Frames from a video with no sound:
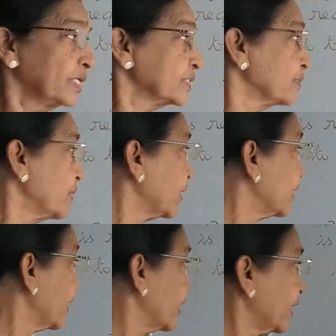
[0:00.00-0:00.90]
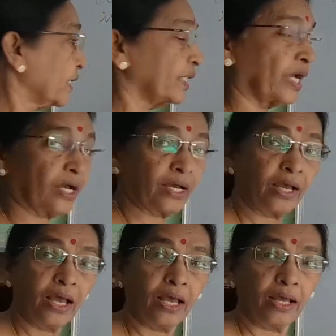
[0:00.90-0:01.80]
Similarly here the
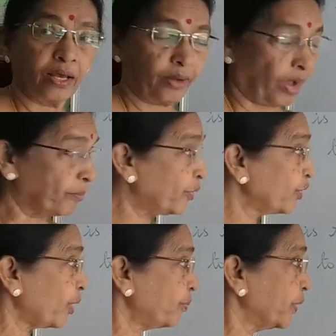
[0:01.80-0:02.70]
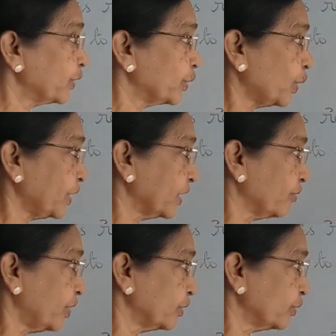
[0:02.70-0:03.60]
amount of petrol
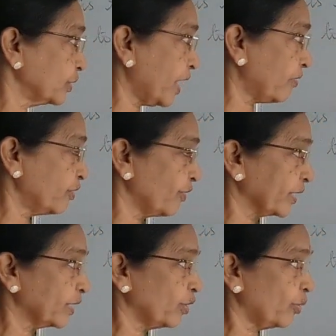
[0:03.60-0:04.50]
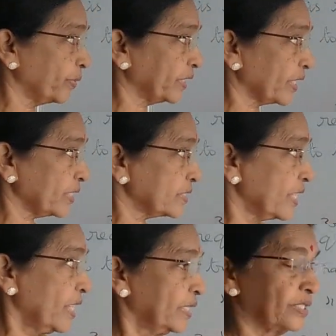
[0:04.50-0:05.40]
required to travel 1 kilometer is
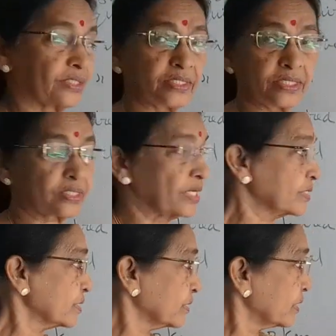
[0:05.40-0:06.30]
this distance,